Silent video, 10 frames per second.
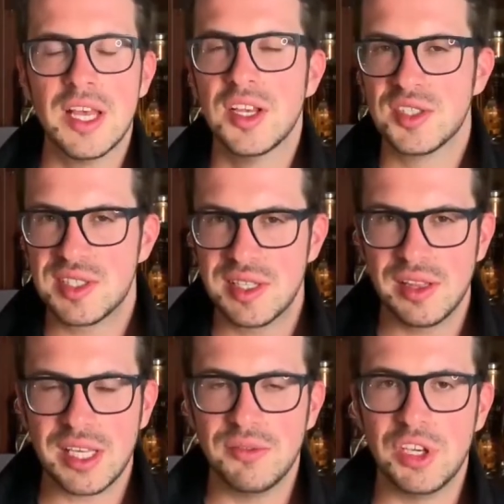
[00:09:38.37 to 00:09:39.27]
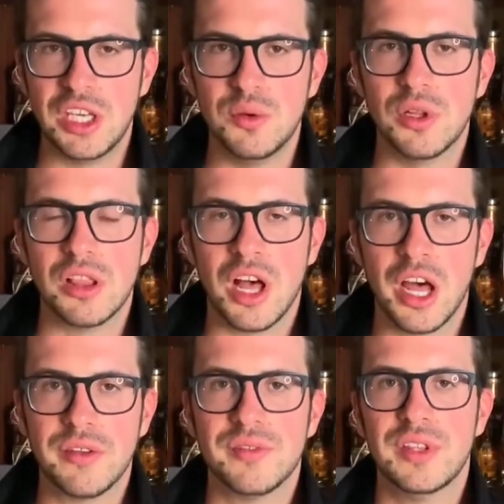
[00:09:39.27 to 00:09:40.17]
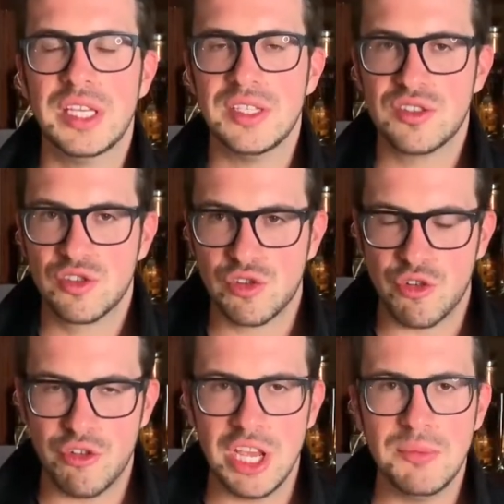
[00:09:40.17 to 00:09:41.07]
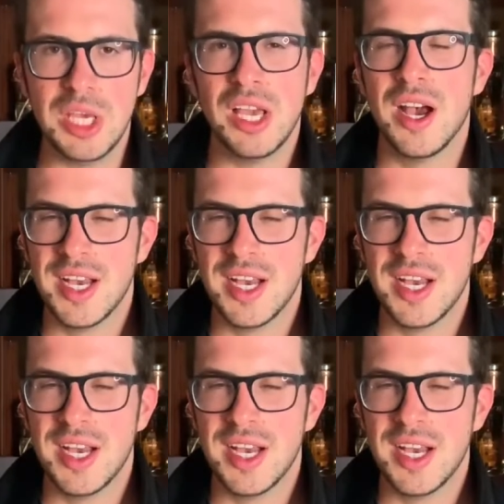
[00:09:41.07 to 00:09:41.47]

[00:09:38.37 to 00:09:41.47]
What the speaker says: still giving you a lot of these creamy,